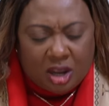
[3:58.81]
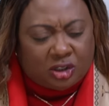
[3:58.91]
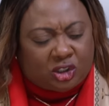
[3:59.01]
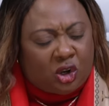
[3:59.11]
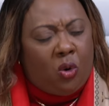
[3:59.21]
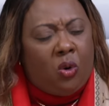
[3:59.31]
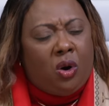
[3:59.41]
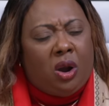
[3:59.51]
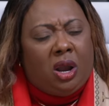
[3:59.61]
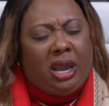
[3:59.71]
So
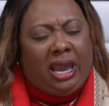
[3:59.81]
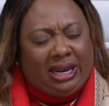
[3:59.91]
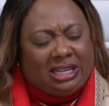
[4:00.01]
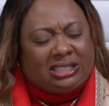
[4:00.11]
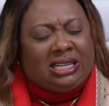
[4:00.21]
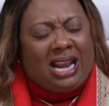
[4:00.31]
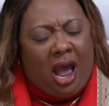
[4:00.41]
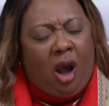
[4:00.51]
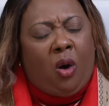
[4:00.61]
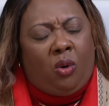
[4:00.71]
it is
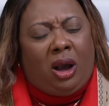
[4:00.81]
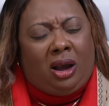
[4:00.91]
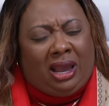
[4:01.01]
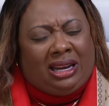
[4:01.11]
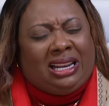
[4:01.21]
now an